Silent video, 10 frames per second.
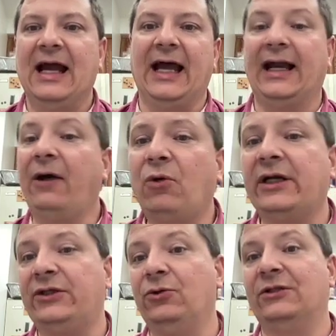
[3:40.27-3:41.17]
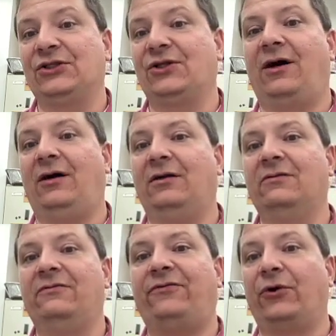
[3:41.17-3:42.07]
and I wanted to
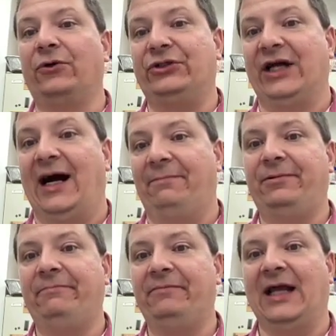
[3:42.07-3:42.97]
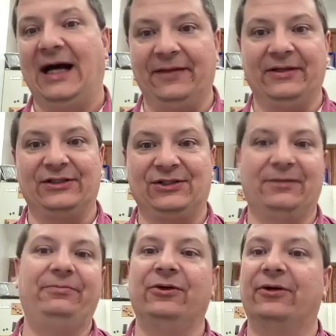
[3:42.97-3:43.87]
install Photoshop on this
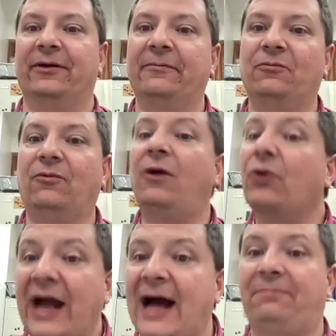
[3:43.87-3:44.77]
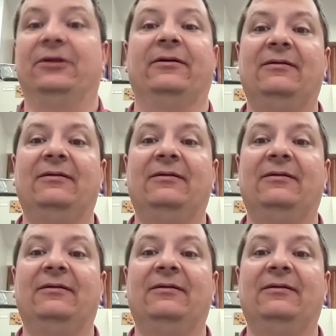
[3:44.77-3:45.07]
computer? What would happen?